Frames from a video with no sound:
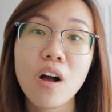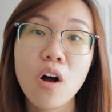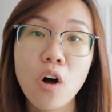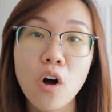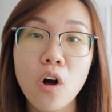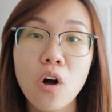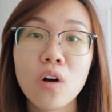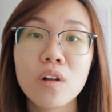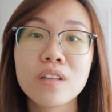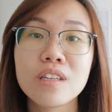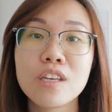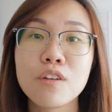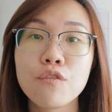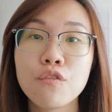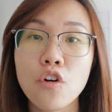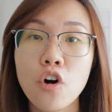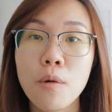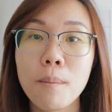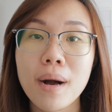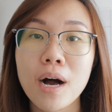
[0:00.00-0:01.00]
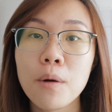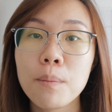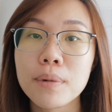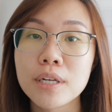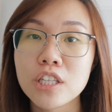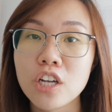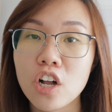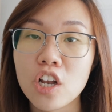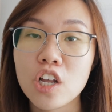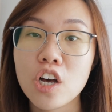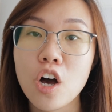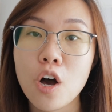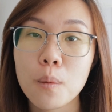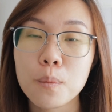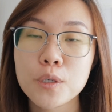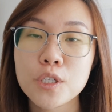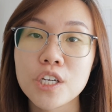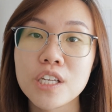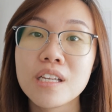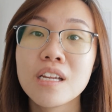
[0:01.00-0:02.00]
or the 4 mile per dollar
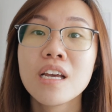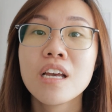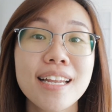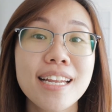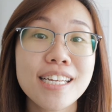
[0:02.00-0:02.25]
option.